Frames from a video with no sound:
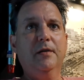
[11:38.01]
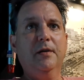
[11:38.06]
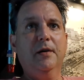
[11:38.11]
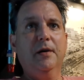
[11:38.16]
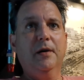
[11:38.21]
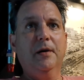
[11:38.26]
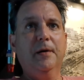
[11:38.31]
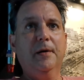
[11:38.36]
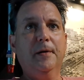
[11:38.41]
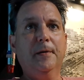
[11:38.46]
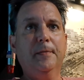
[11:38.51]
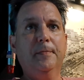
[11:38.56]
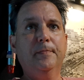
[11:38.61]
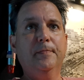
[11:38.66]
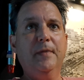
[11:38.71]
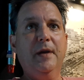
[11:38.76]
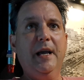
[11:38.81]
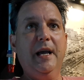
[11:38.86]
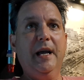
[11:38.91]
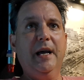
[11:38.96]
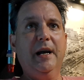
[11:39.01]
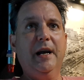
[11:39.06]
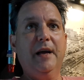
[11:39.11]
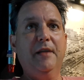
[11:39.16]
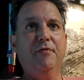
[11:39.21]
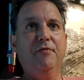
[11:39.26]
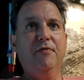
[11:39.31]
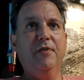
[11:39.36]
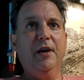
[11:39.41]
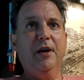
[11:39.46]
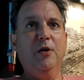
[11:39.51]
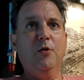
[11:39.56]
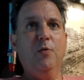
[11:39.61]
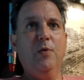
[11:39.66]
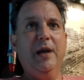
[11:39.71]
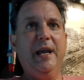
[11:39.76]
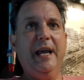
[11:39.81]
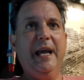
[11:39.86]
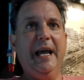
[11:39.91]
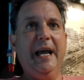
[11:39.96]
and I think
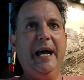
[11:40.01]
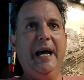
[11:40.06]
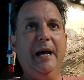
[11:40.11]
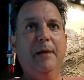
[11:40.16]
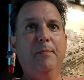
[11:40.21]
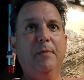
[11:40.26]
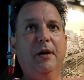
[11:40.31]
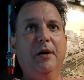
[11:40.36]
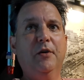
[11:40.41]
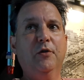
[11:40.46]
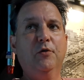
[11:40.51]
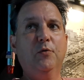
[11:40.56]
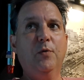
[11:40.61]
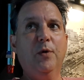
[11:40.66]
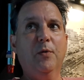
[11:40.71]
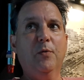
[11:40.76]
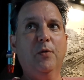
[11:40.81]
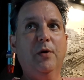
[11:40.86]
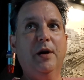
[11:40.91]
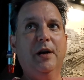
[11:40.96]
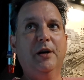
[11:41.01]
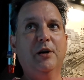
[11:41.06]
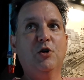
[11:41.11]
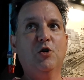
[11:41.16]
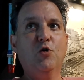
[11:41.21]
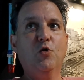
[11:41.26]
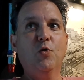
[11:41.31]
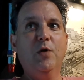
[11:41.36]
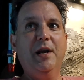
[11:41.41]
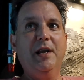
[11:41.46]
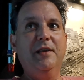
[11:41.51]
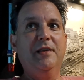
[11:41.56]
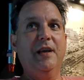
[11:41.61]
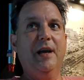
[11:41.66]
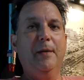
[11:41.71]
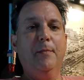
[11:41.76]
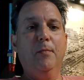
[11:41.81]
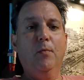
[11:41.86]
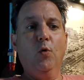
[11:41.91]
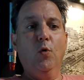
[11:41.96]
we had, because we were in Crete
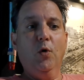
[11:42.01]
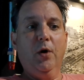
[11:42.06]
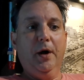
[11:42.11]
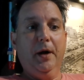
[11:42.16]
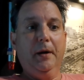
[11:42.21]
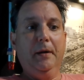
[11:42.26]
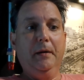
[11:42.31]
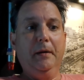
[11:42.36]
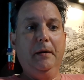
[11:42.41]
that morning,